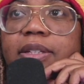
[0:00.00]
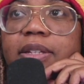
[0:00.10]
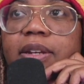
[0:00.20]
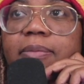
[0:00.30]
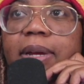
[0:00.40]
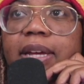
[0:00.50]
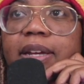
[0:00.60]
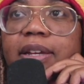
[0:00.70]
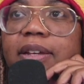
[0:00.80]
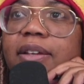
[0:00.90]
You're
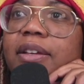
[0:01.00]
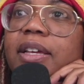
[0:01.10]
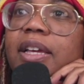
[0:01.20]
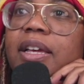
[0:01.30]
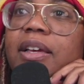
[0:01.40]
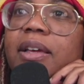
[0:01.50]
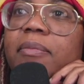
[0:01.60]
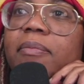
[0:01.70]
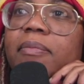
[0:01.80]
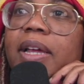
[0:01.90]
my...
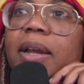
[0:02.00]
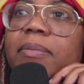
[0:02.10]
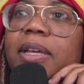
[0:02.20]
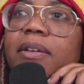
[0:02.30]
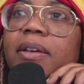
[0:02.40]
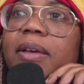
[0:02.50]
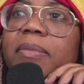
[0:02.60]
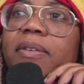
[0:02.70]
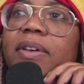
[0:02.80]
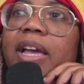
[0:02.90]
But I'm
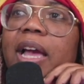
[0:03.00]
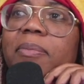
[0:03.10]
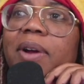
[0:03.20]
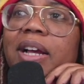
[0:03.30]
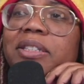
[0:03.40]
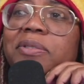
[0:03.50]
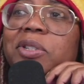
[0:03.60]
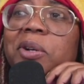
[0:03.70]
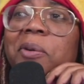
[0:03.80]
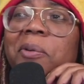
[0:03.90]
giving hyperactive to...